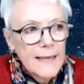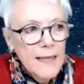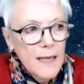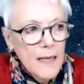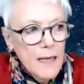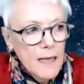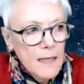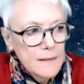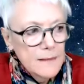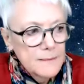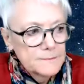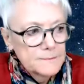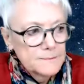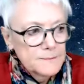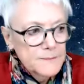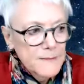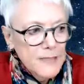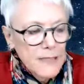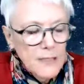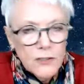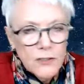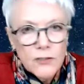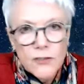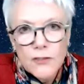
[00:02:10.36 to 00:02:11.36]
Um,
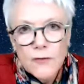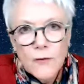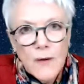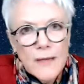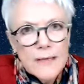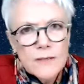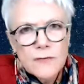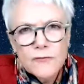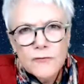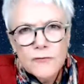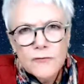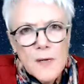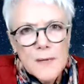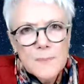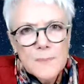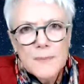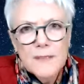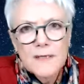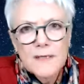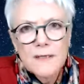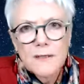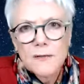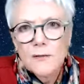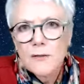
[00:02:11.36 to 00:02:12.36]
you know, I grew up
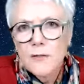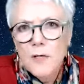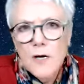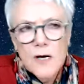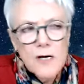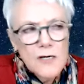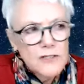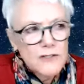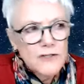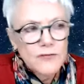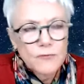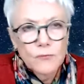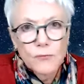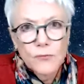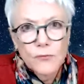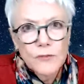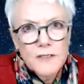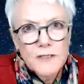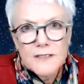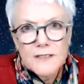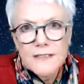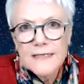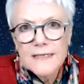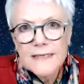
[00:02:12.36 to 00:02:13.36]
in a large
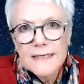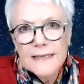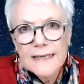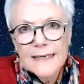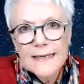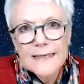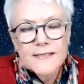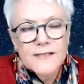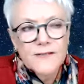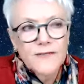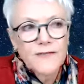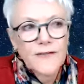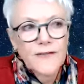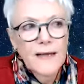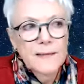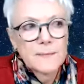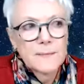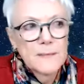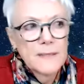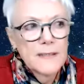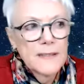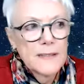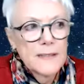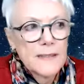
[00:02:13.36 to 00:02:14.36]
working class
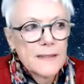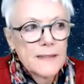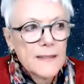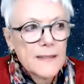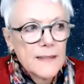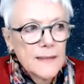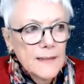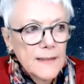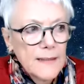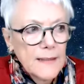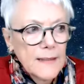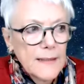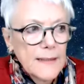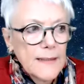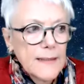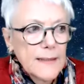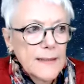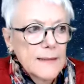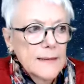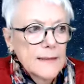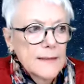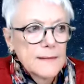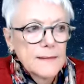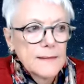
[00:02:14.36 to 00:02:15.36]
family
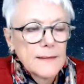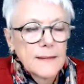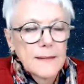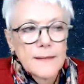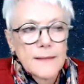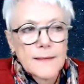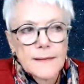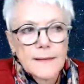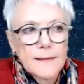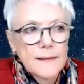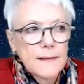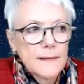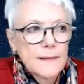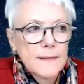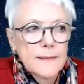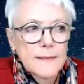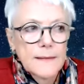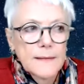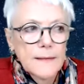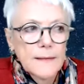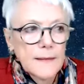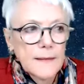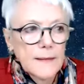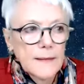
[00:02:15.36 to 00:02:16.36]
in, uh,
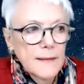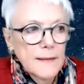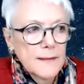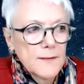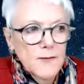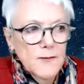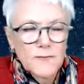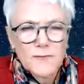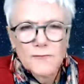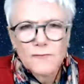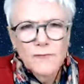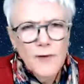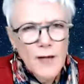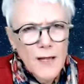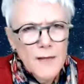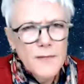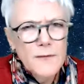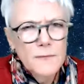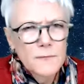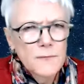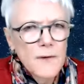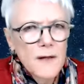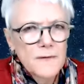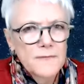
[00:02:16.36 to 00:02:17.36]
in a
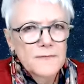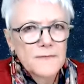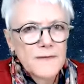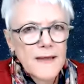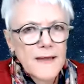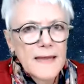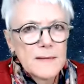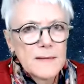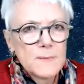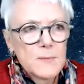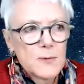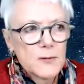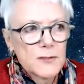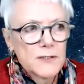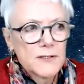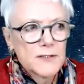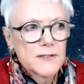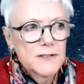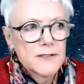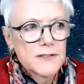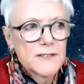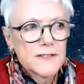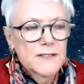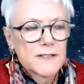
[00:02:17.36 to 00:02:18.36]
rather rough
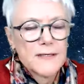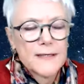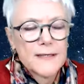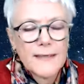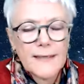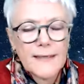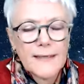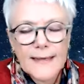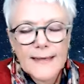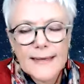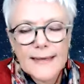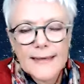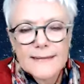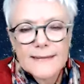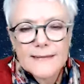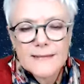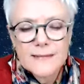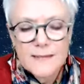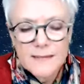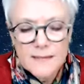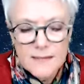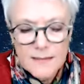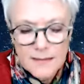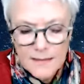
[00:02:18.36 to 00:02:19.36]
neighborhood.
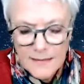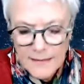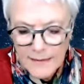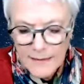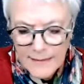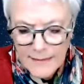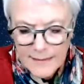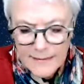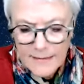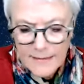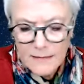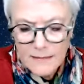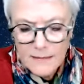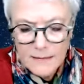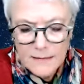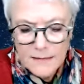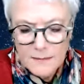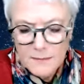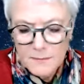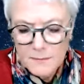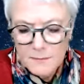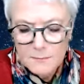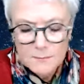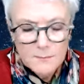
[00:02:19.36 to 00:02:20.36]
And
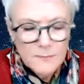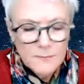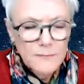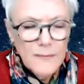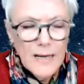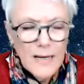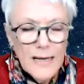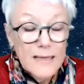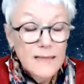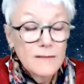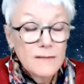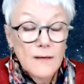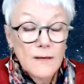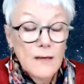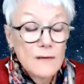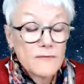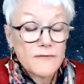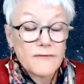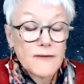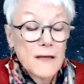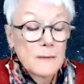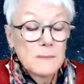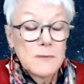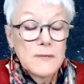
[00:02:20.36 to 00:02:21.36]
uh, my
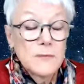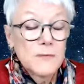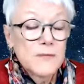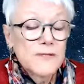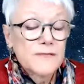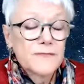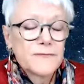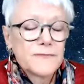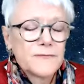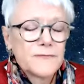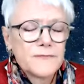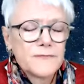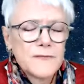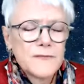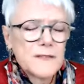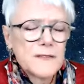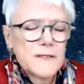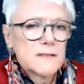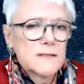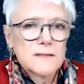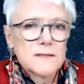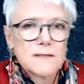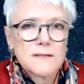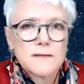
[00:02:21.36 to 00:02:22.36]
family was
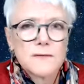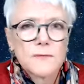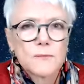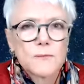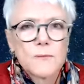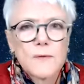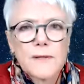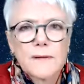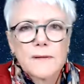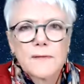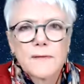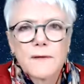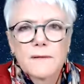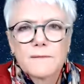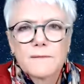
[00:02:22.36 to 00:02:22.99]
filled with